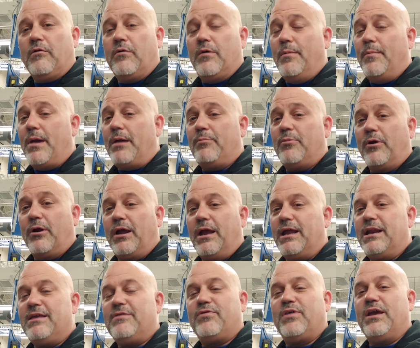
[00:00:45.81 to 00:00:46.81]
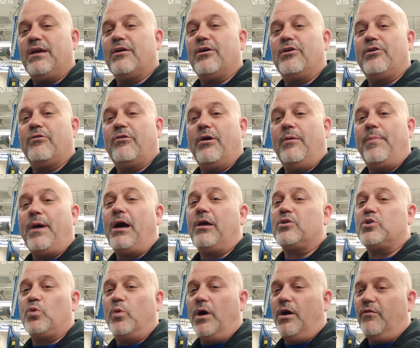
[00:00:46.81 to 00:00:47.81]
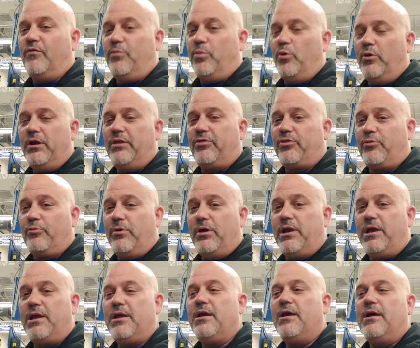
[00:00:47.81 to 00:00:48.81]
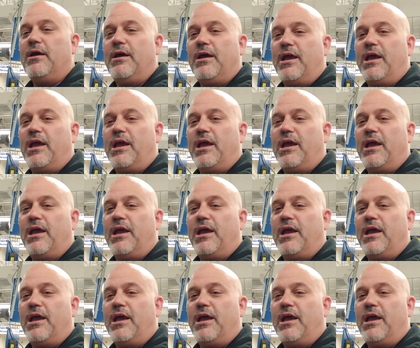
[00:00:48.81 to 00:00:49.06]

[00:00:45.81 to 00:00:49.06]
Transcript: Remember, anything under about 12.3,